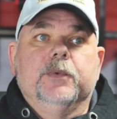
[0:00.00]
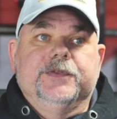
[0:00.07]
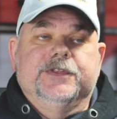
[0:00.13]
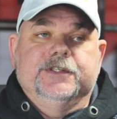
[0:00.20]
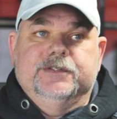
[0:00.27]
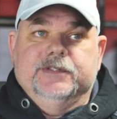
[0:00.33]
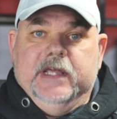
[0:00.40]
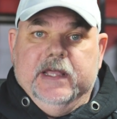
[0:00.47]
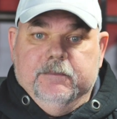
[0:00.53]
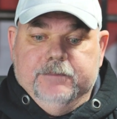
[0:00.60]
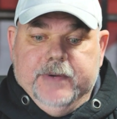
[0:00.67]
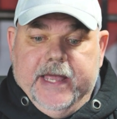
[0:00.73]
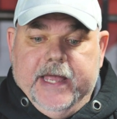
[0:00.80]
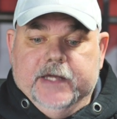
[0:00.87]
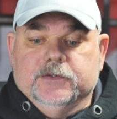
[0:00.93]
with the same
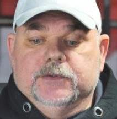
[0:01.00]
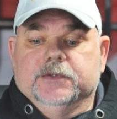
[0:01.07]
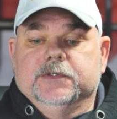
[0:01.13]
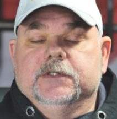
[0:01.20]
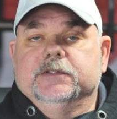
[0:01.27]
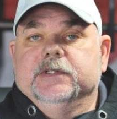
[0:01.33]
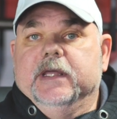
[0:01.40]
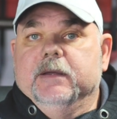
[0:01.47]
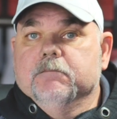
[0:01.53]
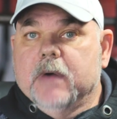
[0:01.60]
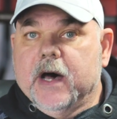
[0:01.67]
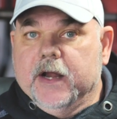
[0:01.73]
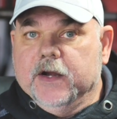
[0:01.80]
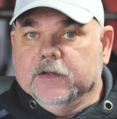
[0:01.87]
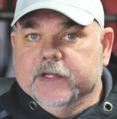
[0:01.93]
bands, with the same
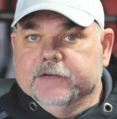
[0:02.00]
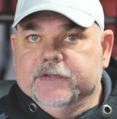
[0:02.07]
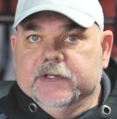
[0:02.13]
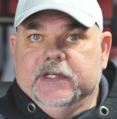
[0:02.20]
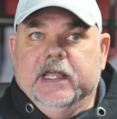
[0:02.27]
monolift.